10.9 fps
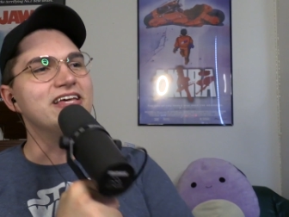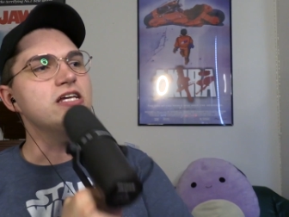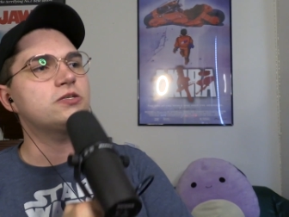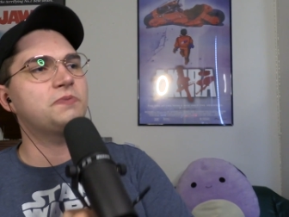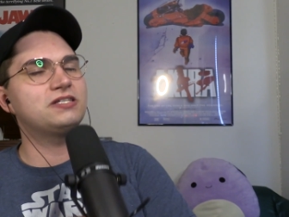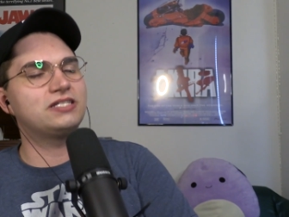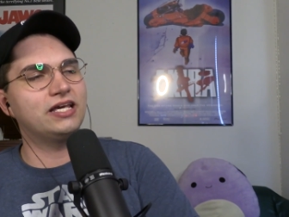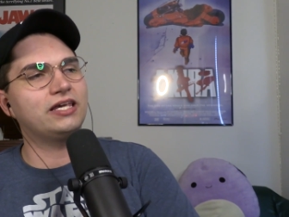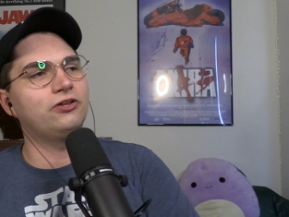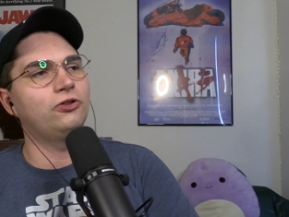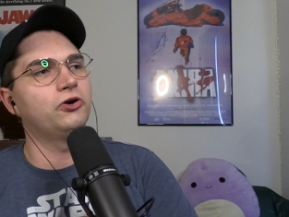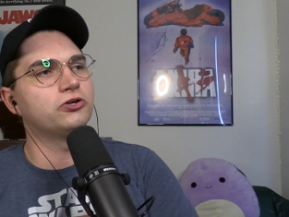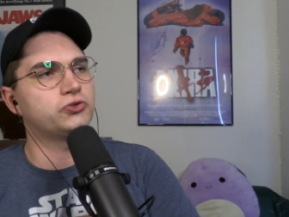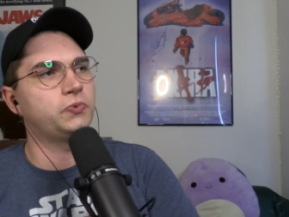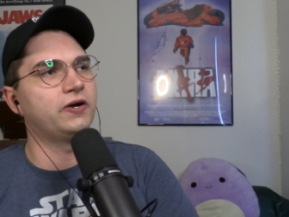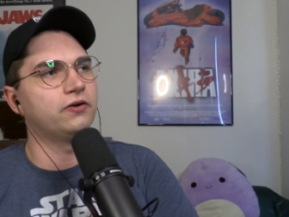This particular
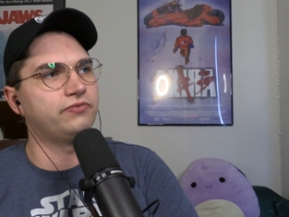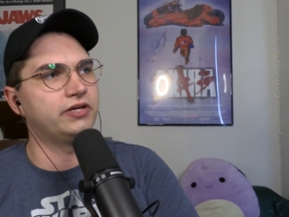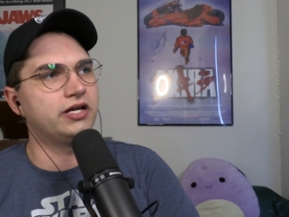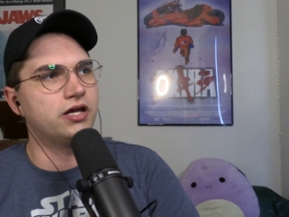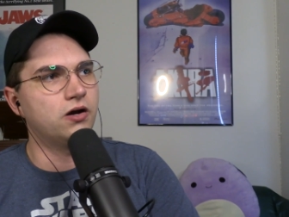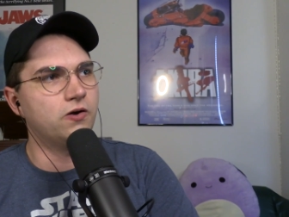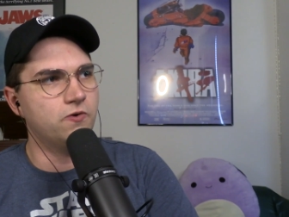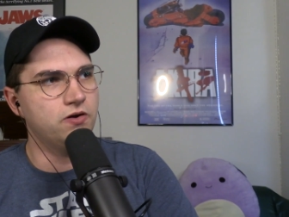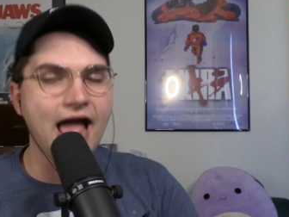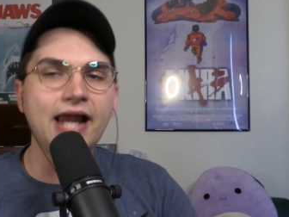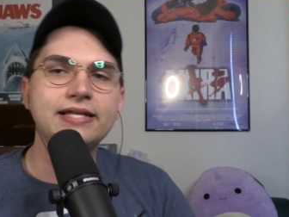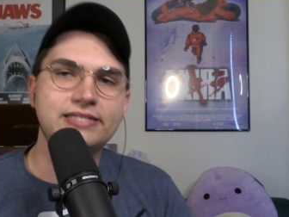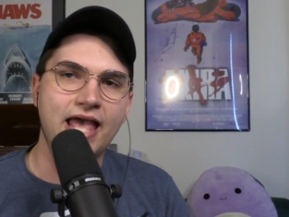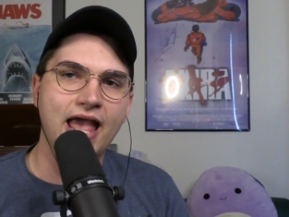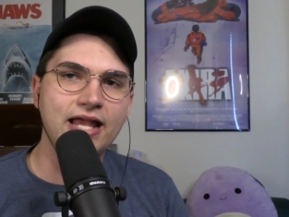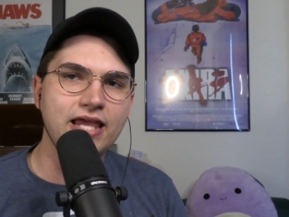Twitter video had its
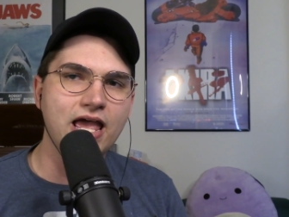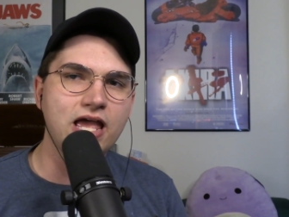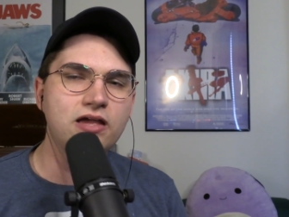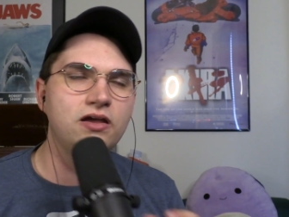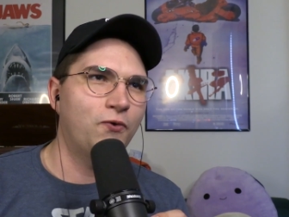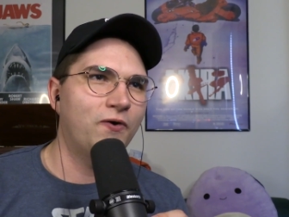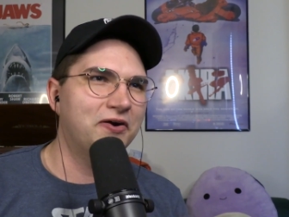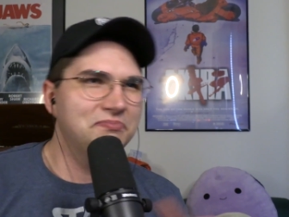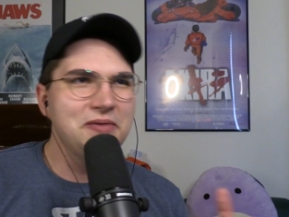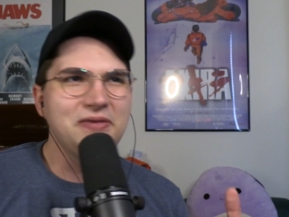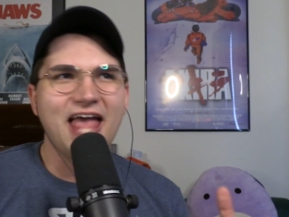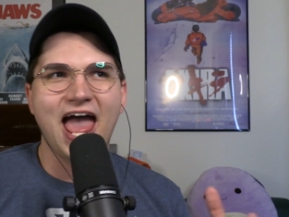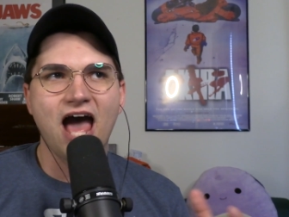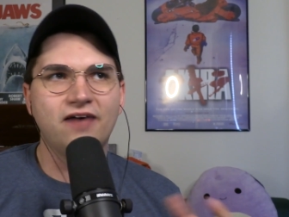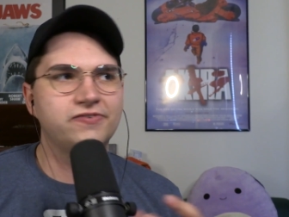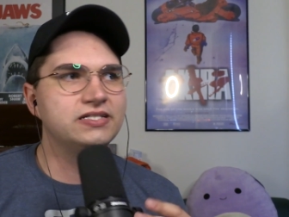heyday for maybe
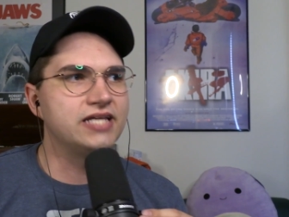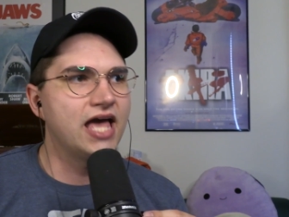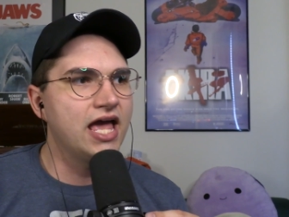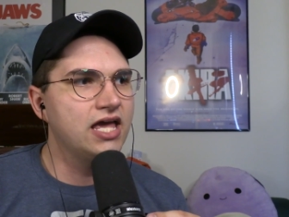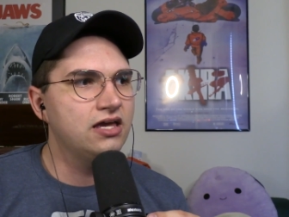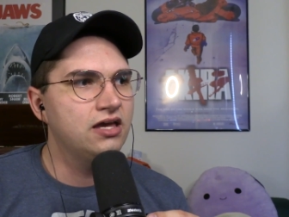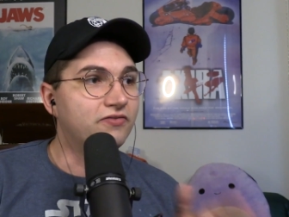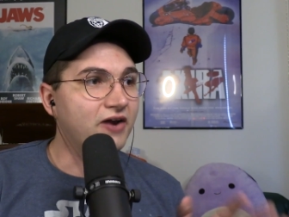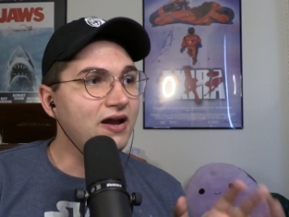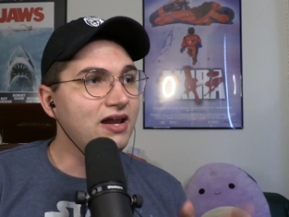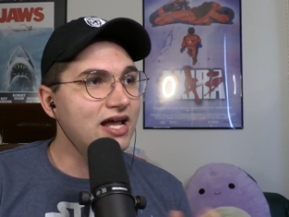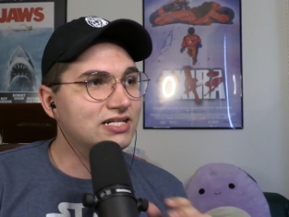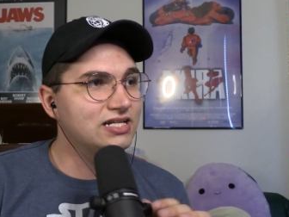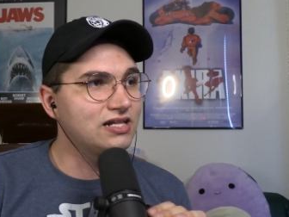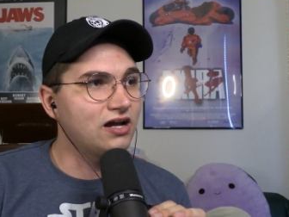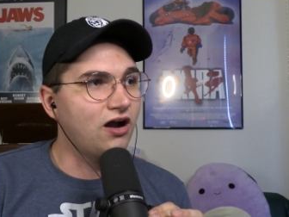half a day. The very next
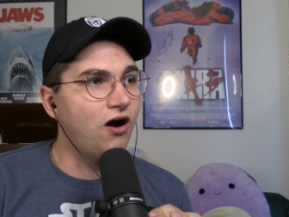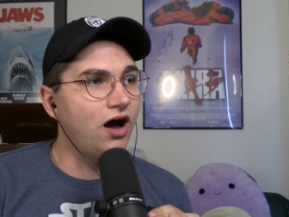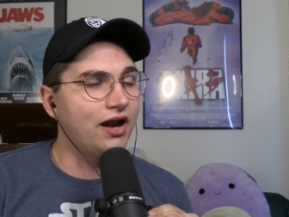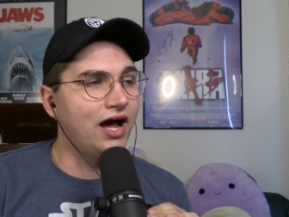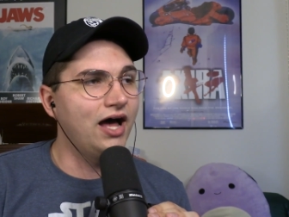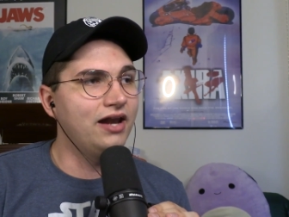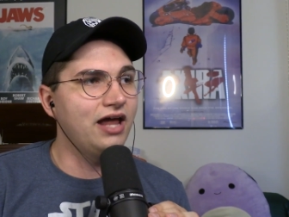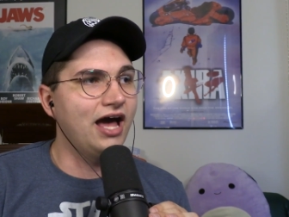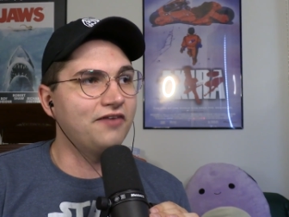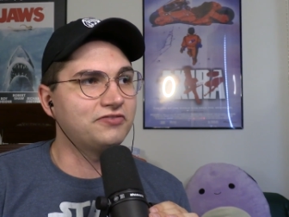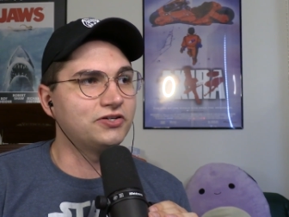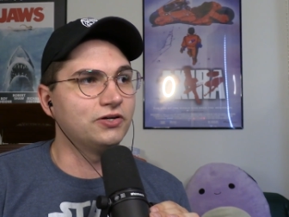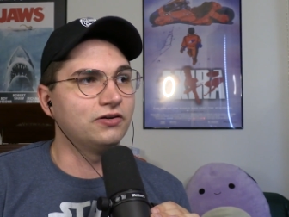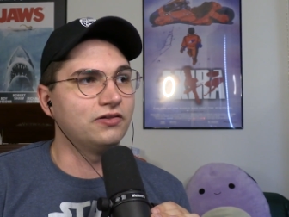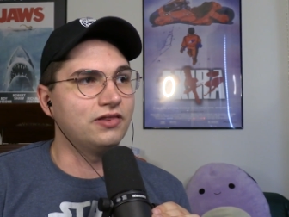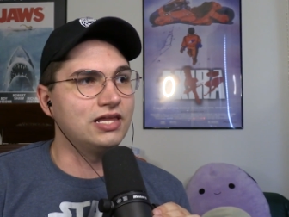thing that caught on
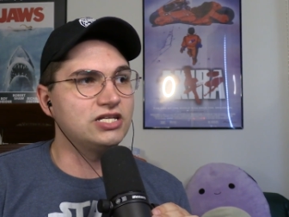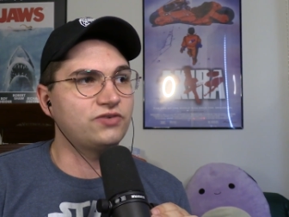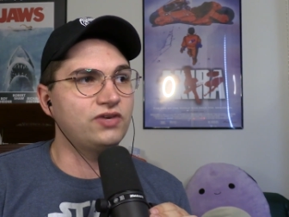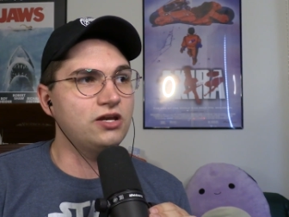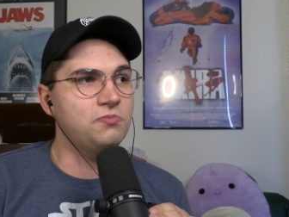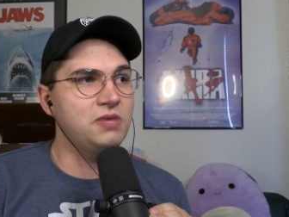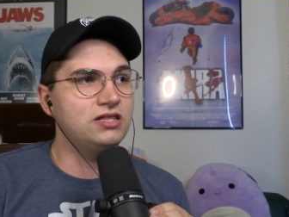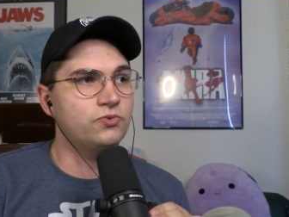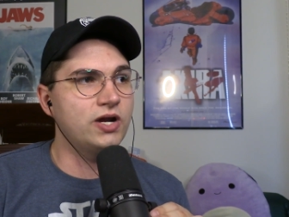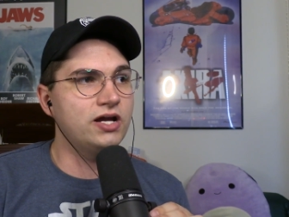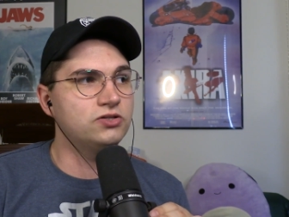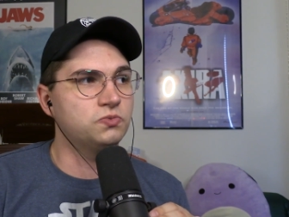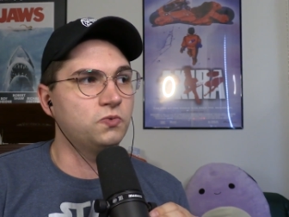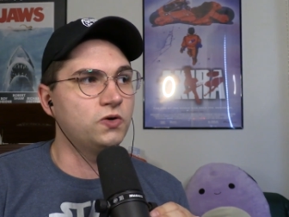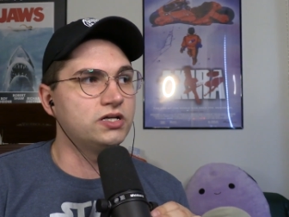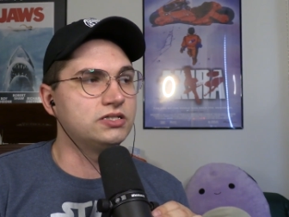after this video made the rounds
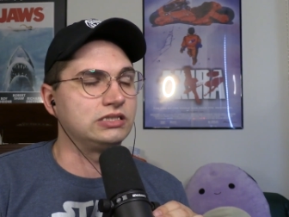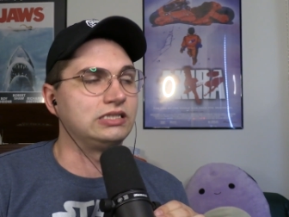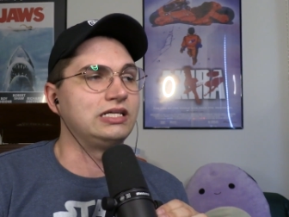was